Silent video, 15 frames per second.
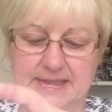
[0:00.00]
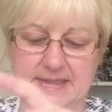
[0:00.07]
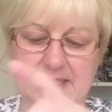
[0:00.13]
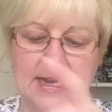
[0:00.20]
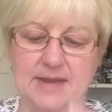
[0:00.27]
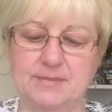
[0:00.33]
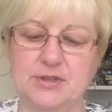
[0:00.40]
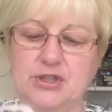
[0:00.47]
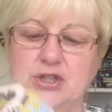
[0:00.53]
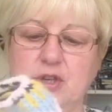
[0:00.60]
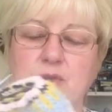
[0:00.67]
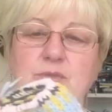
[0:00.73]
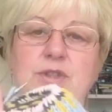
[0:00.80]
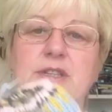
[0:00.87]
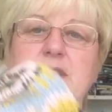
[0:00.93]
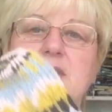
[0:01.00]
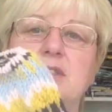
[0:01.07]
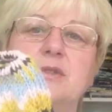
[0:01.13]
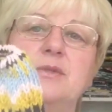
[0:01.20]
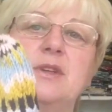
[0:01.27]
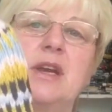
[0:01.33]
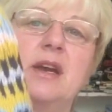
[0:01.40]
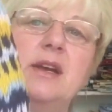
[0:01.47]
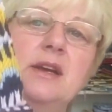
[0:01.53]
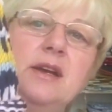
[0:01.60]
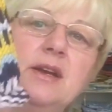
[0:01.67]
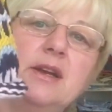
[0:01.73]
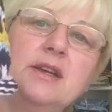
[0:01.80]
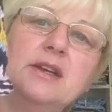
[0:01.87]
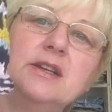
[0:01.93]
time I showed it to you.
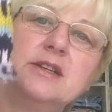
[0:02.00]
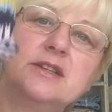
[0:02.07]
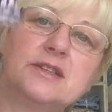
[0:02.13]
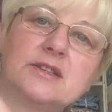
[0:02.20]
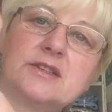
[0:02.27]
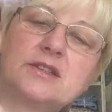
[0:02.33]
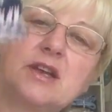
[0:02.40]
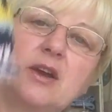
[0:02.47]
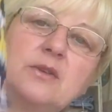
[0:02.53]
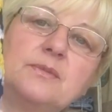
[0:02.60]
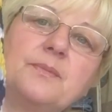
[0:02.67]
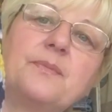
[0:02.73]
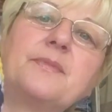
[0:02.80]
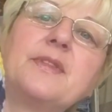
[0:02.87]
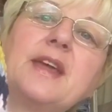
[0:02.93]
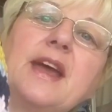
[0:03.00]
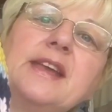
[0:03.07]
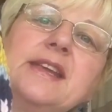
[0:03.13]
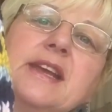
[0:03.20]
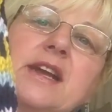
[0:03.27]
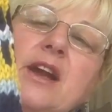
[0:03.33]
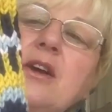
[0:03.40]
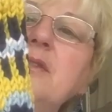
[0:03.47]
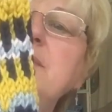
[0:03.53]
So there you go.